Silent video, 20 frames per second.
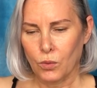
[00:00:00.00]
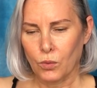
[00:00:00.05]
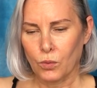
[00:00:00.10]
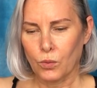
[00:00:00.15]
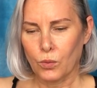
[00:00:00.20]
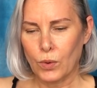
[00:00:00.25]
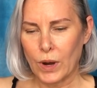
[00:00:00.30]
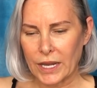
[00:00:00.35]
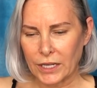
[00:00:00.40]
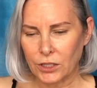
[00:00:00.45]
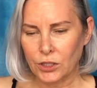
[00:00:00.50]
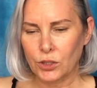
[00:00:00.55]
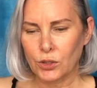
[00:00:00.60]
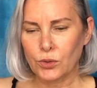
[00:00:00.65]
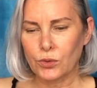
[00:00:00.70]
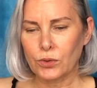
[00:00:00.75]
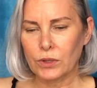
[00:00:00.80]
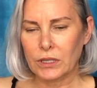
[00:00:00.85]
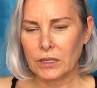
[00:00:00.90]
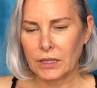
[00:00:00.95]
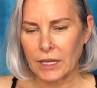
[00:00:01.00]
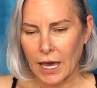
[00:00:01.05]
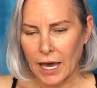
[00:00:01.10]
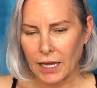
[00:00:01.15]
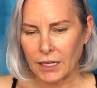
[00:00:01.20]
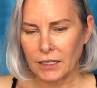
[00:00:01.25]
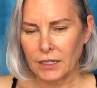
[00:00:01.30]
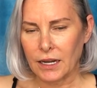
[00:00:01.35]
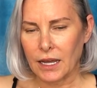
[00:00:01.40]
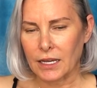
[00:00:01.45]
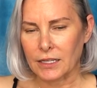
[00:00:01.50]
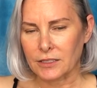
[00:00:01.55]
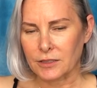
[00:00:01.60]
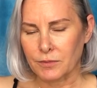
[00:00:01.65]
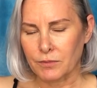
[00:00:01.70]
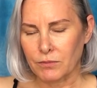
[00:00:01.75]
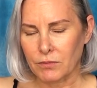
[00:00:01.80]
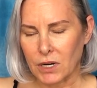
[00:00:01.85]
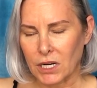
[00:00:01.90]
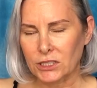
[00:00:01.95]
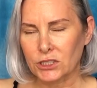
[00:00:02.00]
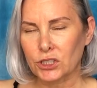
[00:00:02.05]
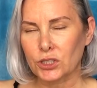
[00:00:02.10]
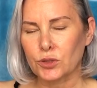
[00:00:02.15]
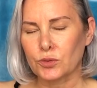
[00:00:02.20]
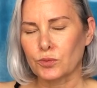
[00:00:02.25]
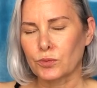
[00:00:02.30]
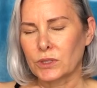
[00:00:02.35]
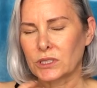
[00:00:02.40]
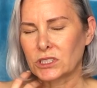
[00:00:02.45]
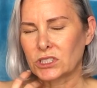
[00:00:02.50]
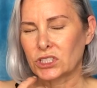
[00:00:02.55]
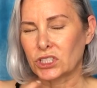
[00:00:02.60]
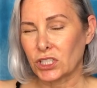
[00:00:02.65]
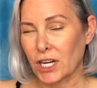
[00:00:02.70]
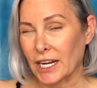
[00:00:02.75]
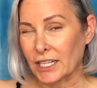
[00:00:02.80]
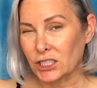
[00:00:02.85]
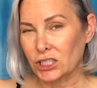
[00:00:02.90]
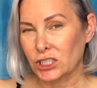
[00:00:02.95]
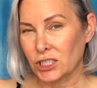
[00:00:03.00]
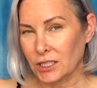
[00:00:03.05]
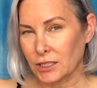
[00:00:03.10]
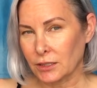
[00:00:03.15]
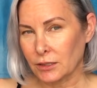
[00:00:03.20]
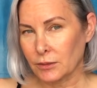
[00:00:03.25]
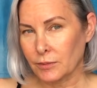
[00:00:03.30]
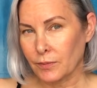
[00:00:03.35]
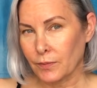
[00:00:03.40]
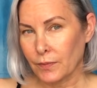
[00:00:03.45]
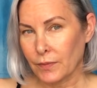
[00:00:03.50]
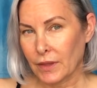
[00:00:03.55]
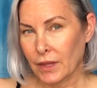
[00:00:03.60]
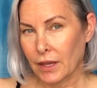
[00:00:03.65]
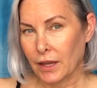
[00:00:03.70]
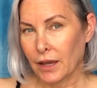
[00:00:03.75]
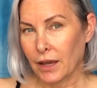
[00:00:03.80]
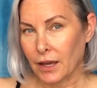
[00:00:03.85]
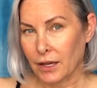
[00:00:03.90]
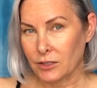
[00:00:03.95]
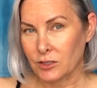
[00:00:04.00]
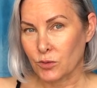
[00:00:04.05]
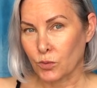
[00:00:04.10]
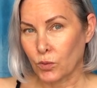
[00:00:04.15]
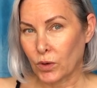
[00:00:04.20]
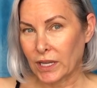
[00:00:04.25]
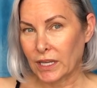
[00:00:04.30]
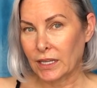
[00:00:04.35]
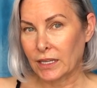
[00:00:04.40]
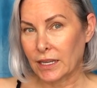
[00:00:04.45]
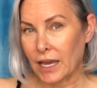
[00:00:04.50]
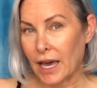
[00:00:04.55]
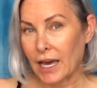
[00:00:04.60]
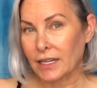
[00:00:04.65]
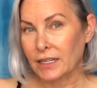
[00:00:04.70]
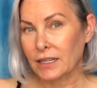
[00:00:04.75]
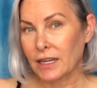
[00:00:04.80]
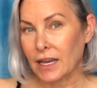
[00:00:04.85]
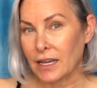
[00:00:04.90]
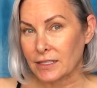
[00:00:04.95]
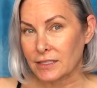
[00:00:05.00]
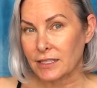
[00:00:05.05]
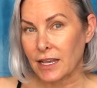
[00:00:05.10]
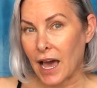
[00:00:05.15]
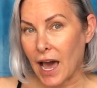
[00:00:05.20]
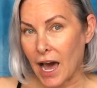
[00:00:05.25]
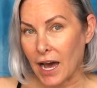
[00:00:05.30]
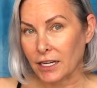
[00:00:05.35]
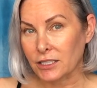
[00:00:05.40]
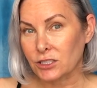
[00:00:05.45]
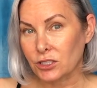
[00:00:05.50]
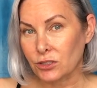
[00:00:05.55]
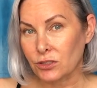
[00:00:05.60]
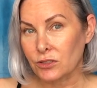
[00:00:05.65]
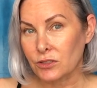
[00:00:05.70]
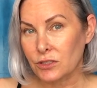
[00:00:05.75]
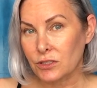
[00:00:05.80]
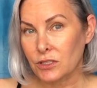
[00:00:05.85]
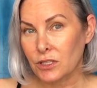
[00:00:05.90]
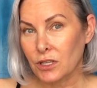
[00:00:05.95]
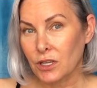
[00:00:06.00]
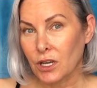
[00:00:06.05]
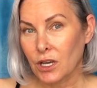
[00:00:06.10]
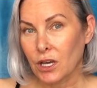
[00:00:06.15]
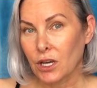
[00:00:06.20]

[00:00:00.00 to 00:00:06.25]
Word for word: When you get as much rejection as we get as actors,